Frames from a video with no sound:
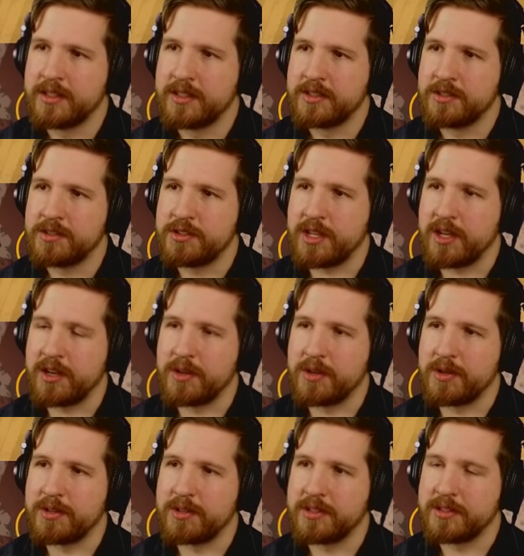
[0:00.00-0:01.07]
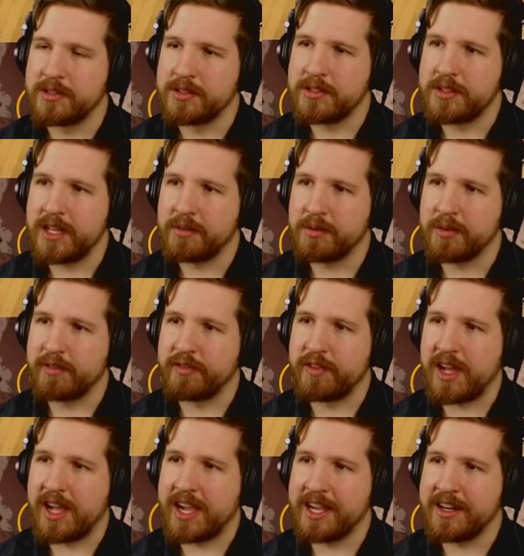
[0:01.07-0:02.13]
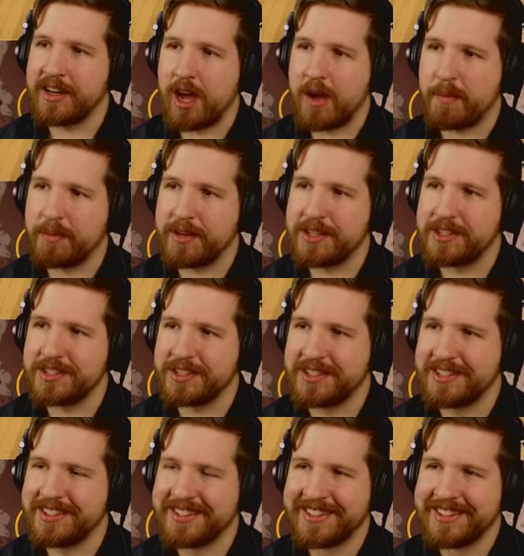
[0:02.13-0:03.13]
So, Ted wrote fine. Operation...